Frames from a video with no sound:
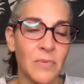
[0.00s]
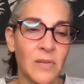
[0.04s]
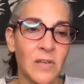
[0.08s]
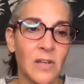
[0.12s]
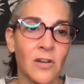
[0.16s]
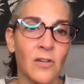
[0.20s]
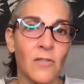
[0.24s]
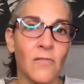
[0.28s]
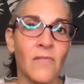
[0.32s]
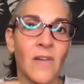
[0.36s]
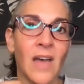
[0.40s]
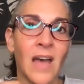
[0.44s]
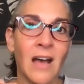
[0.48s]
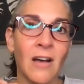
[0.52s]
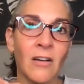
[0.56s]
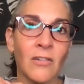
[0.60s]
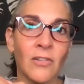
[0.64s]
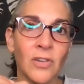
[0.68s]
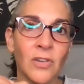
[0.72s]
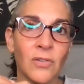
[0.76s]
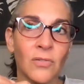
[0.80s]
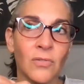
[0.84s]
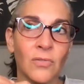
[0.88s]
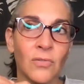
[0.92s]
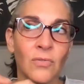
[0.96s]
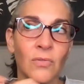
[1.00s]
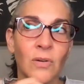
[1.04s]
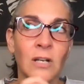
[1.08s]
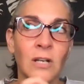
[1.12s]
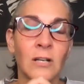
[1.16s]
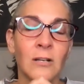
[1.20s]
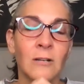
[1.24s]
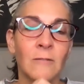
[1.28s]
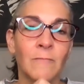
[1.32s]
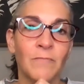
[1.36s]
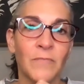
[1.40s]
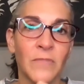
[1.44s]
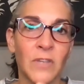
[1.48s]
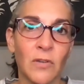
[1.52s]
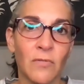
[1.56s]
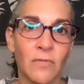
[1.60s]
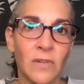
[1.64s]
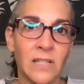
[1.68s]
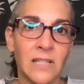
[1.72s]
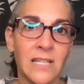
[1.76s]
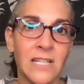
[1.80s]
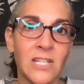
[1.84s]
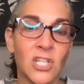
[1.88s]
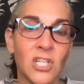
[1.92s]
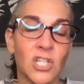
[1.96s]
value your
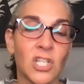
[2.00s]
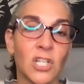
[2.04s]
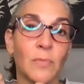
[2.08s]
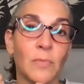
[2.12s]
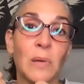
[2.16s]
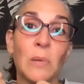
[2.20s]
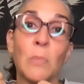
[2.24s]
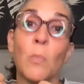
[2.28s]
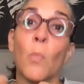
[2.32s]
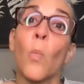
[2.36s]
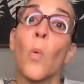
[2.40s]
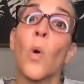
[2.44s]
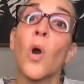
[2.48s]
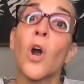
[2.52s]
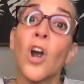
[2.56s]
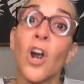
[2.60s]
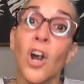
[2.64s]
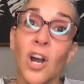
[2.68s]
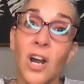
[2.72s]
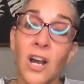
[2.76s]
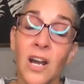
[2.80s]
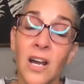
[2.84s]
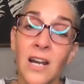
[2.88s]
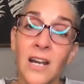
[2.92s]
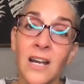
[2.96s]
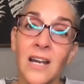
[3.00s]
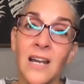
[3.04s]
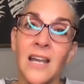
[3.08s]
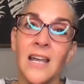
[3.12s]
relationship and work